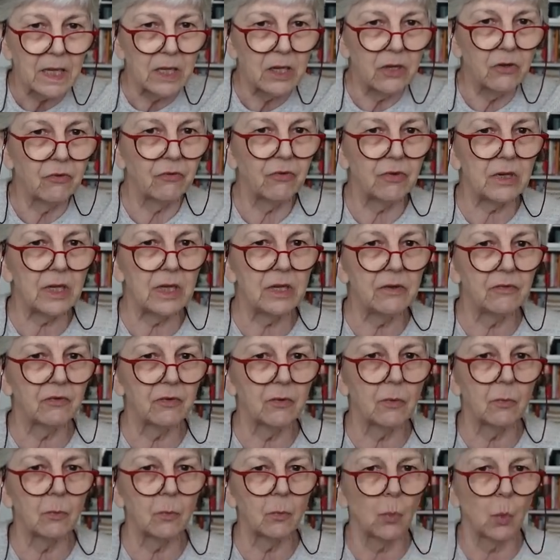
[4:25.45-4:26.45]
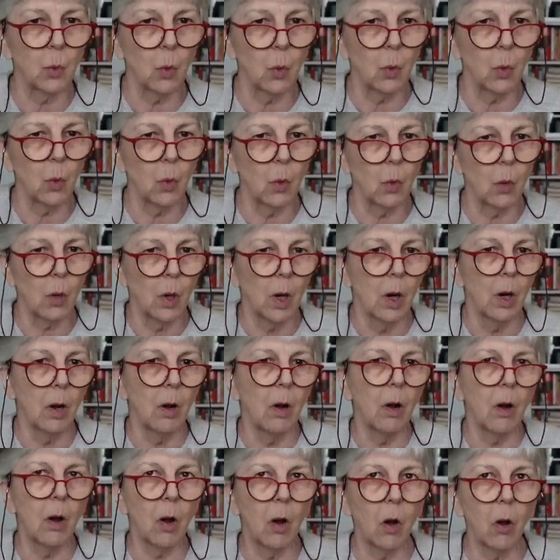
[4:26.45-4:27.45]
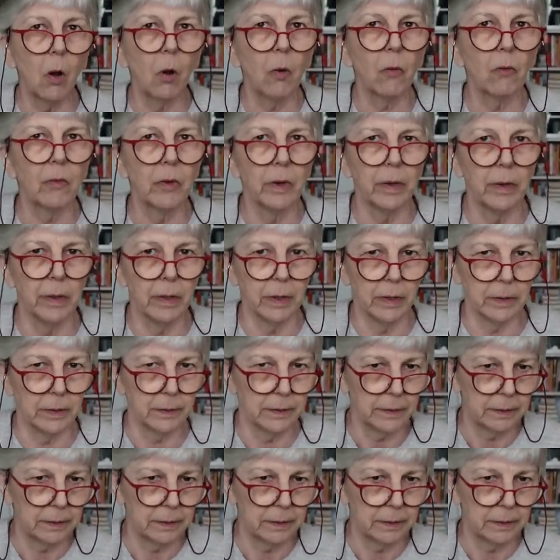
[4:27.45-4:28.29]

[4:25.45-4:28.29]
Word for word: is even more horror